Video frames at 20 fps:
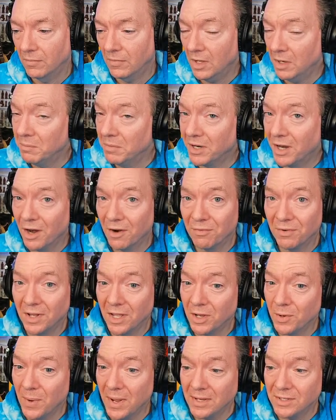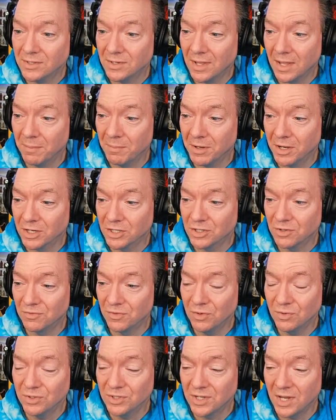And be careful how you answer that, because if
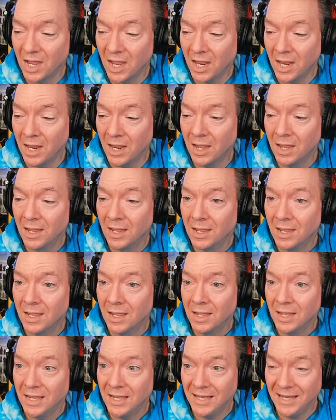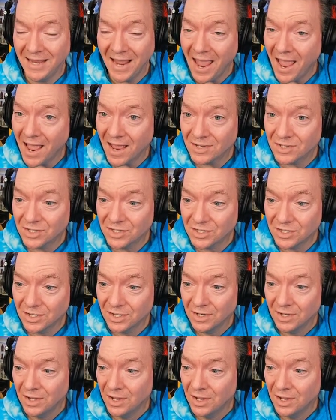you say yes,